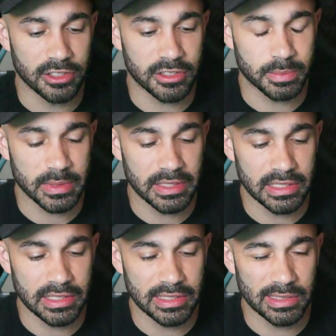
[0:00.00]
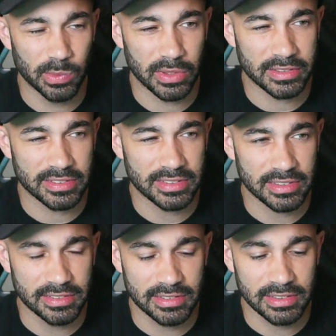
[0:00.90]
speed
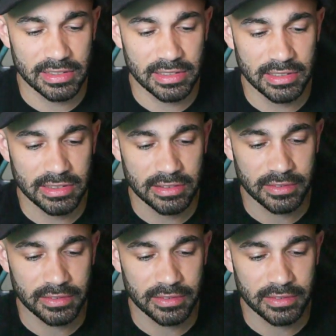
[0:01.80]
160.